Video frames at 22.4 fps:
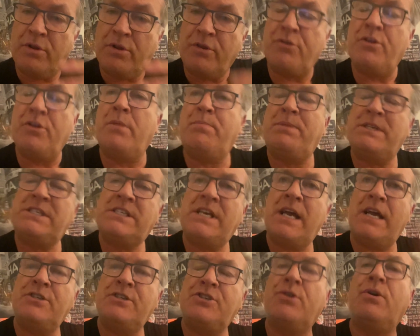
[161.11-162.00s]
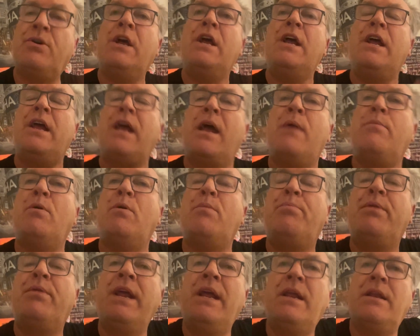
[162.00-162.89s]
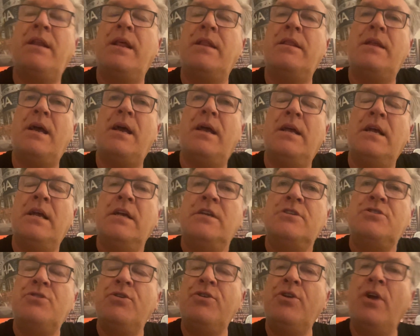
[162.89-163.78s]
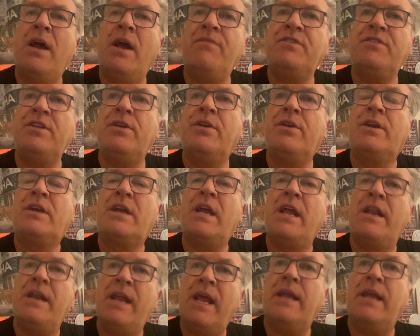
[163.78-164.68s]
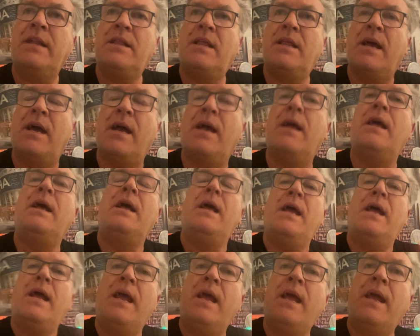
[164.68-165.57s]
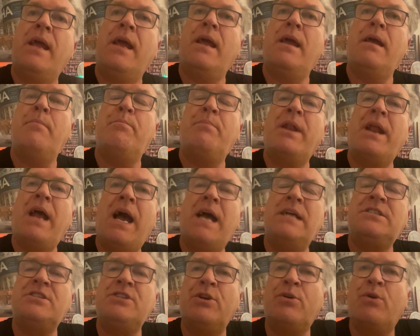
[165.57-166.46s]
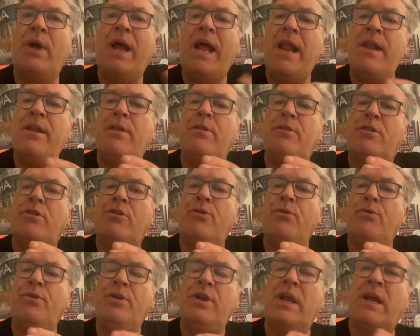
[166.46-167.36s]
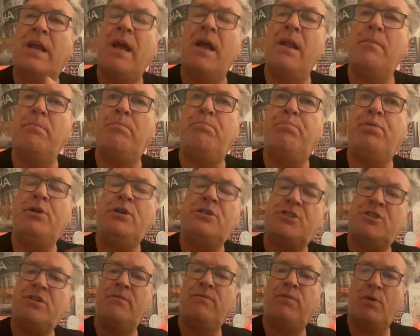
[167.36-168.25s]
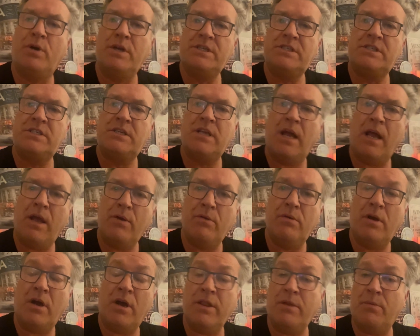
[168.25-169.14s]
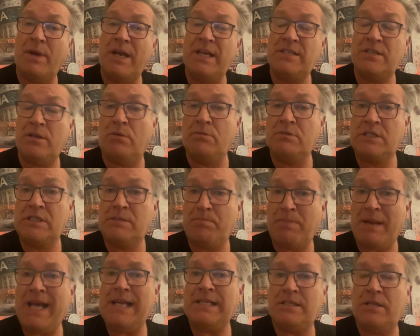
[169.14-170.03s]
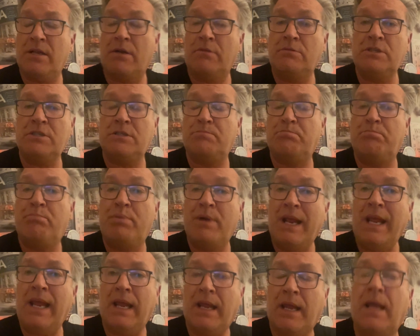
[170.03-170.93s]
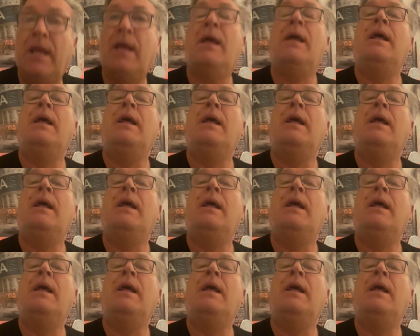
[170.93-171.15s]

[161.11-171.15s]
through the passaggio, it will break like that. So you have to connect that, but it has to go in and through. You can't push the voice out, otherwise it'll splatter, it'll just break,